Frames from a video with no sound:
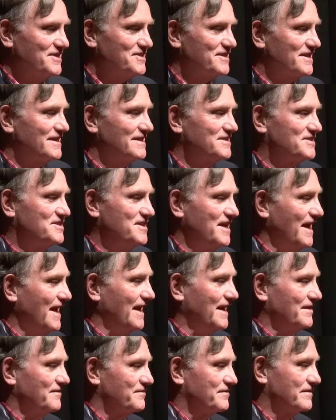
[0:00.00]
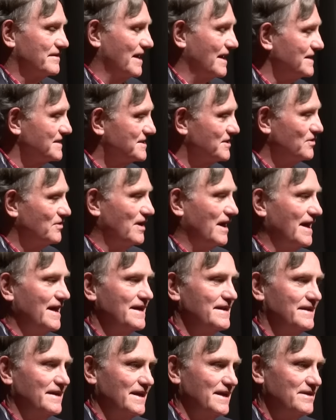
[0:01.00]
he said, It's Dave. I said, Oh,
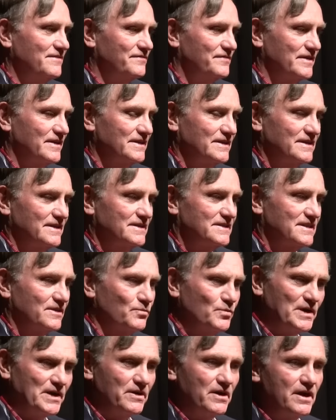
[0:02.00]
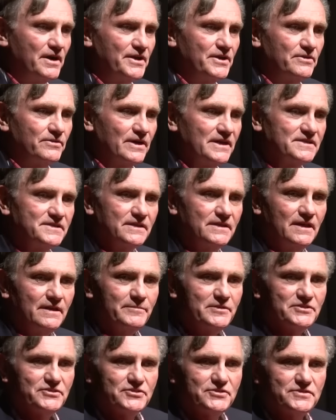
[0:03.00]
hi, Dave. I, he said, Where are you? I said,
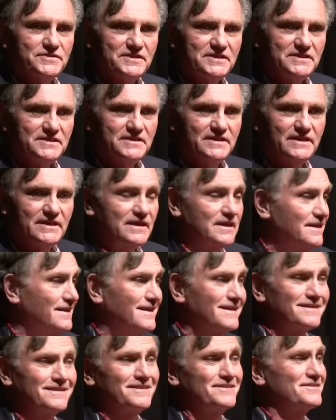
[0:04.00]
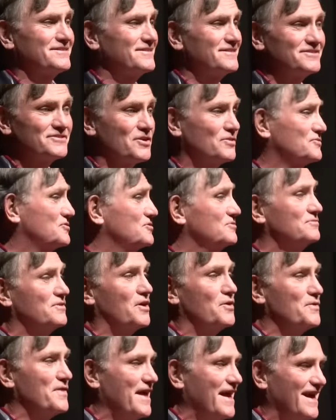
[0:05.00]
I'm in Jersey City. Like, don't you
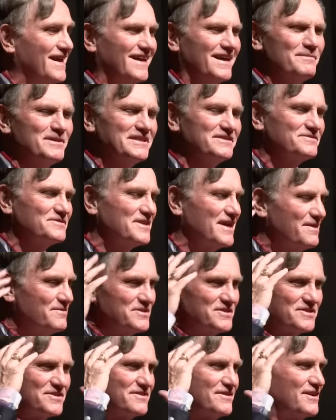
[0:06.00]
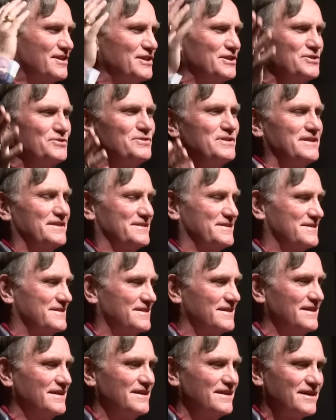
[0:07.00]
know that? I mean, was, I was
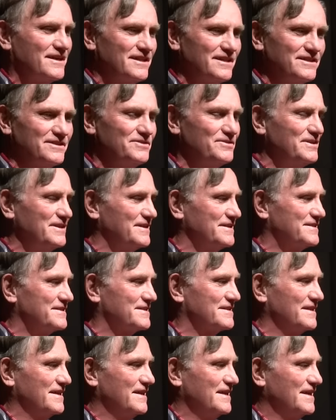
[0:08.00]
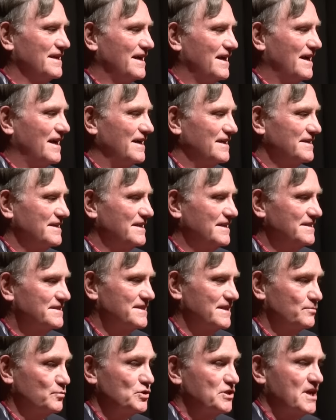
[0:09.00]
clueless, clueless. I, he
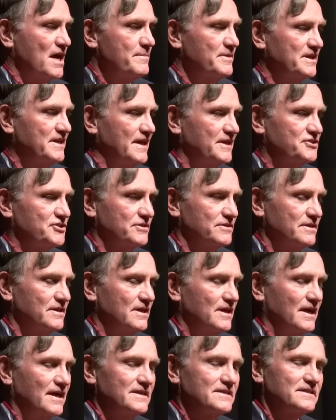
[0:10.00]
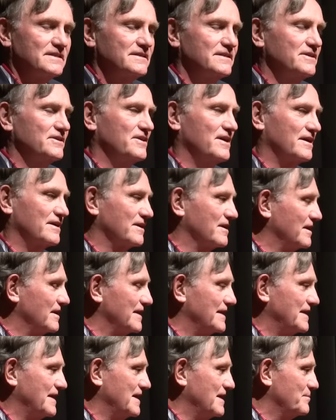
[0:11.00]
said, We'll come and get you. I said, They're not going to
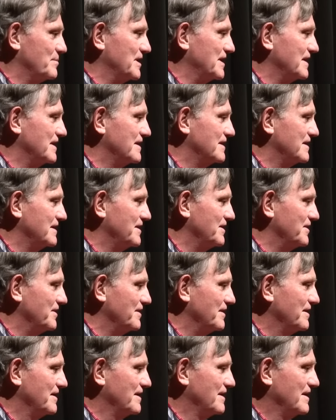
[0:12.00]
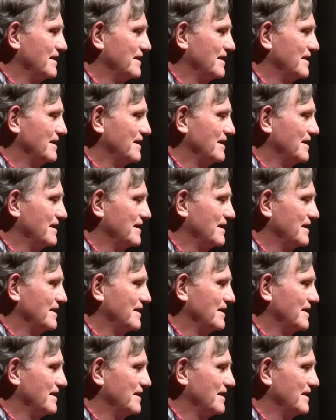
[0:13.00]
let anybody in here